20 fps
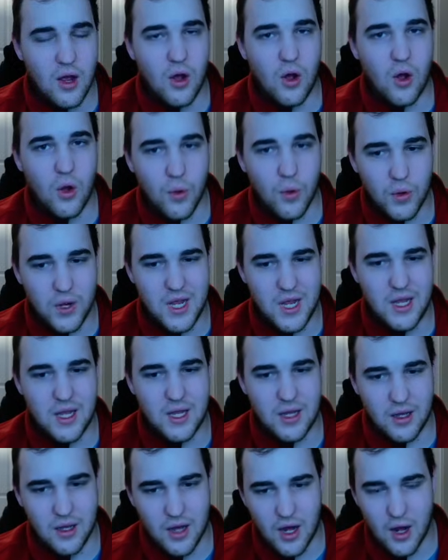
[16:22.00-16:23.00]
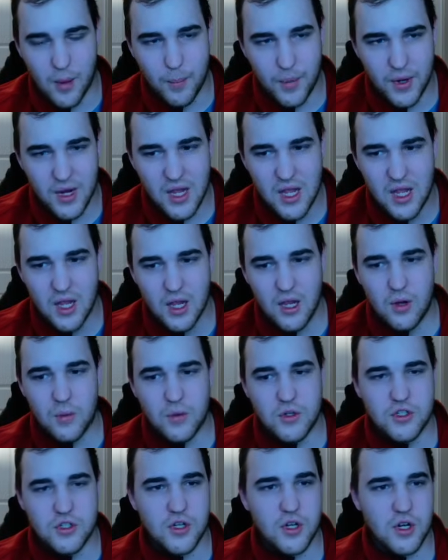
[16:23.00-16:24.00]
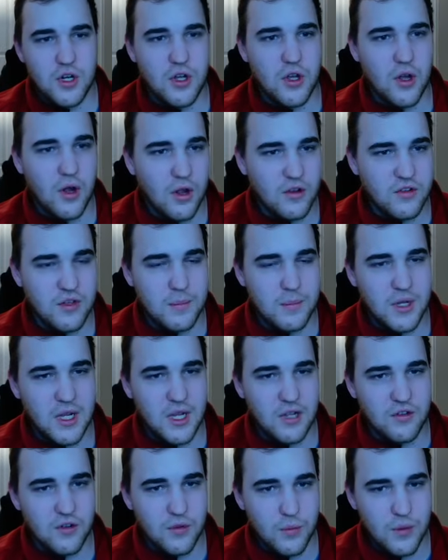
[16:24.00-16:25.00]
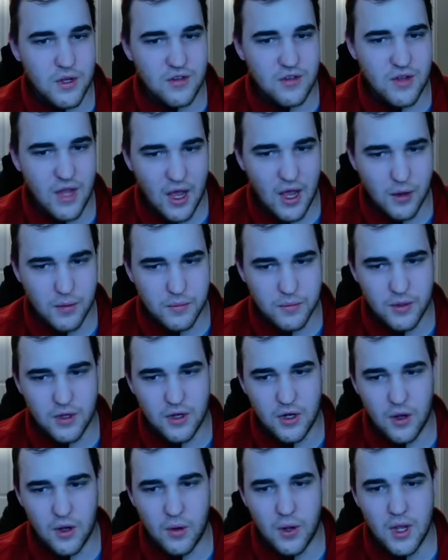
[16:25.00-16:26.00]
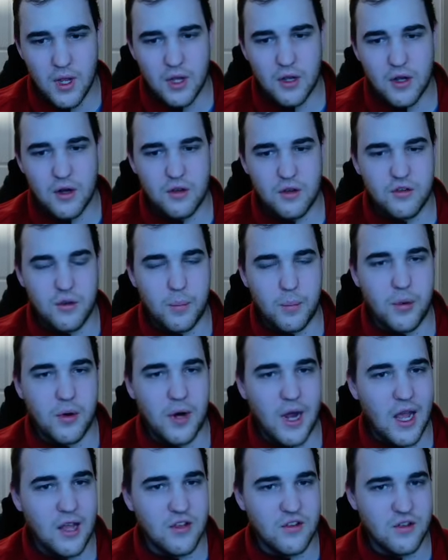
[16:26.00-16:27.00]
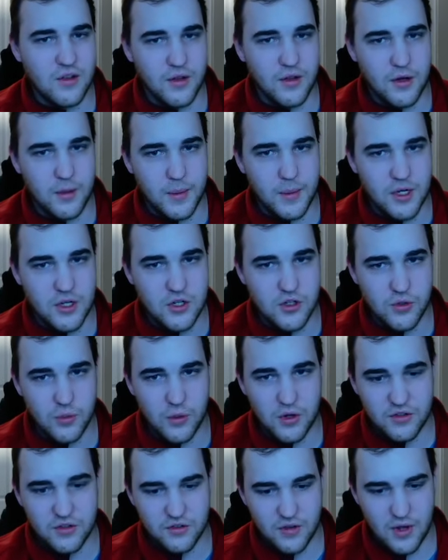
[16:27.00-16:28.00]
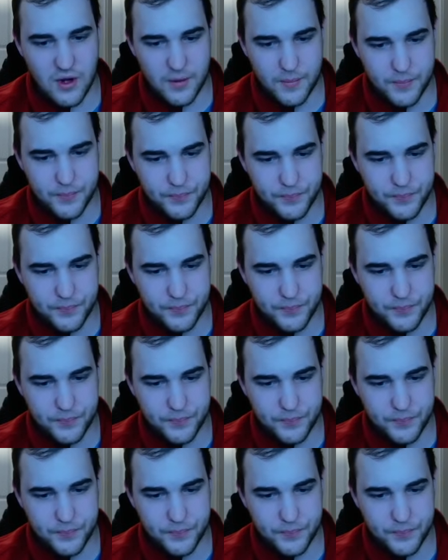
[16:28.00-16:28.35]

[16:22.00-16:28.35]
holding in the company, which could have caused them to get squeezed out, you know, could have surprised a little bit of shorts there.